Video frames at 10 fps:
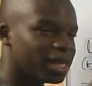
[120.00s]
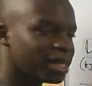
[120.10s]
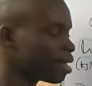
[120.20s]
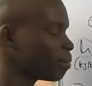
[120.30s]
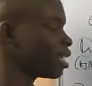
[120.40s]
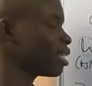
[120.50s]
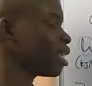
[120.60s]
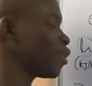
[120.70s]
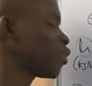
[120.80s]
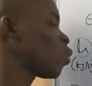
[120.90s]
is
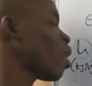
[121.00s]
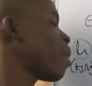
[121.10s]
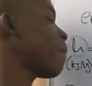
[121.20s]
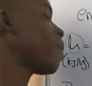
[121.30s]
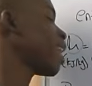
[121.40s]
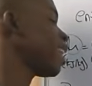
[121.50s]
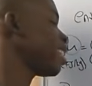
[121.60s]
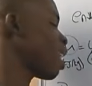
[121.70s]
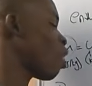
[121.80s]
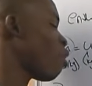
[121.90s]
subjected to a pressure